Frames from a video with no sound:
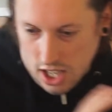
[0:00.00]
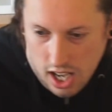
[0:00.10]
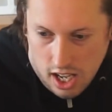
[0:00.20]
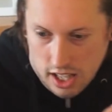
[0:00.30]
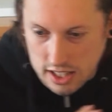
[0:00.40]

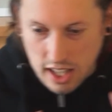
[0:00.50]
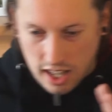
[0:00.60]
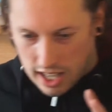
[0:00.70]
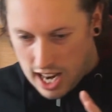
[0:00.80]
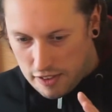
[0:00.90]

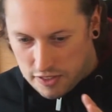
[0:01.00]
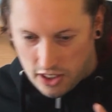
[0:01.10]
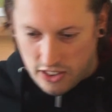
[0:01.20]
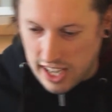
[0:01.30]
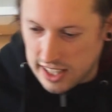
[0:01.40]
dun! Left
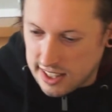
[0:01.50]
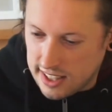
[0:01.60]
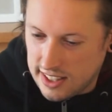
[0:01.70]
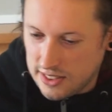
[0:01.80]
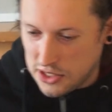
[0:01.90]
or right?
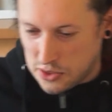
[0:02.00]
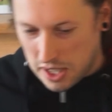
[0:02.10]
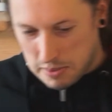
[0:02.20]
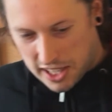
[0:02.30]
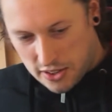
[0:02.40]
Which
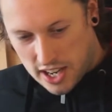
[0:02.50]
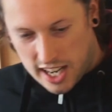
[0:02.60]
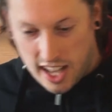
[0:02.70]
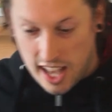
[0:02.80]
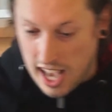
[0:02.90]
way am I
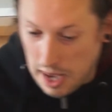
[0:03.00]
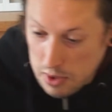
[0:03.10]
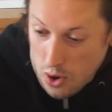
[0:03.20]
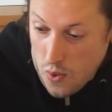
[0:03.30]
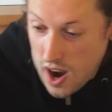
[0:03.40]
going? I'm
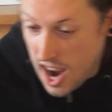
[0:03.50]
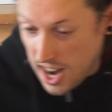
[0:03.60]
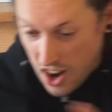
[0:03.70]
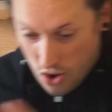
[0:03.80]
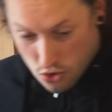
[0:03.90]
going